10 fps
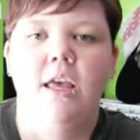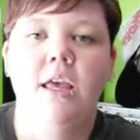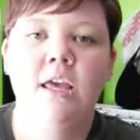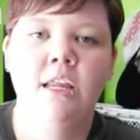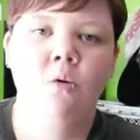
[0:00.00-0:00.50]

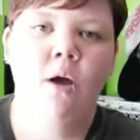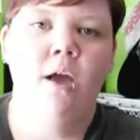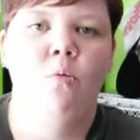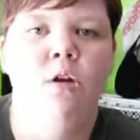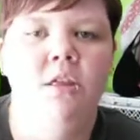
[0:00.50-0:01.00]

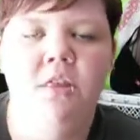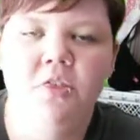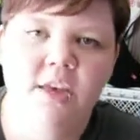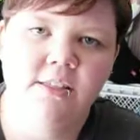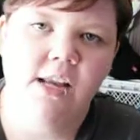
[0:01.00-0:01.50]
Anyway, one of the
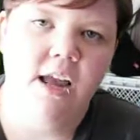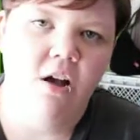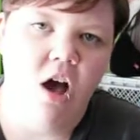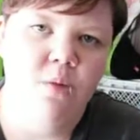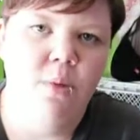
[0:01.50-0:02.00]
things that I
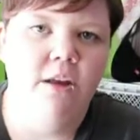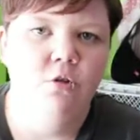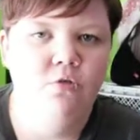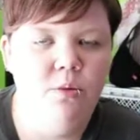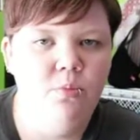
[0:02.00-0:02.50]
got in my
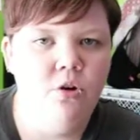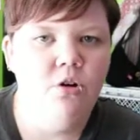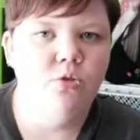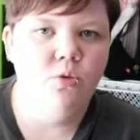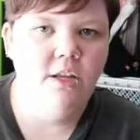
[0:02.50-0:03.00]
November
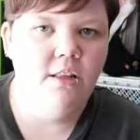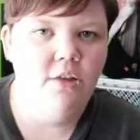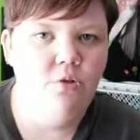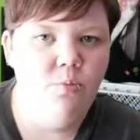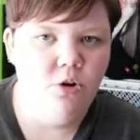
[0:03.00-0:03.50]
twenty
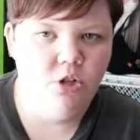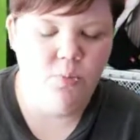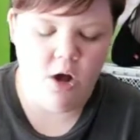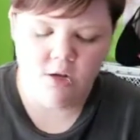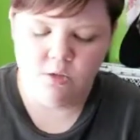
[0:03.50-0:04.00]
eleven Birch
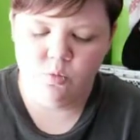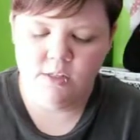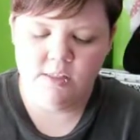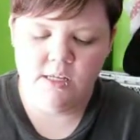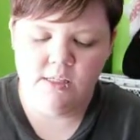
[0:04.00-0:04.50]
Box
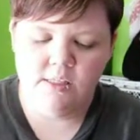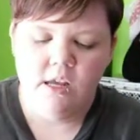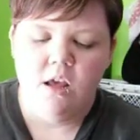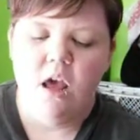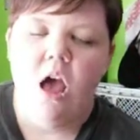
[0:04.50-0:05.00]
was this,
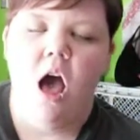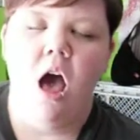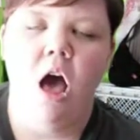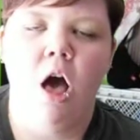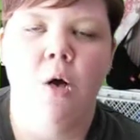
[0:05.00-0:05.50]

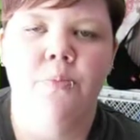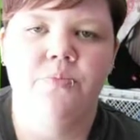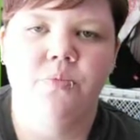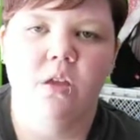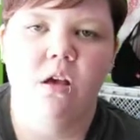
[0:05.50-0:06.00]

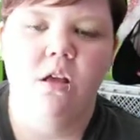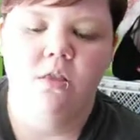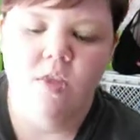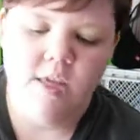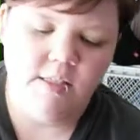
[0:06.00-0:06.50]
um,
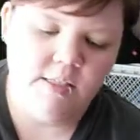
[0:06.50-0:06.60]
this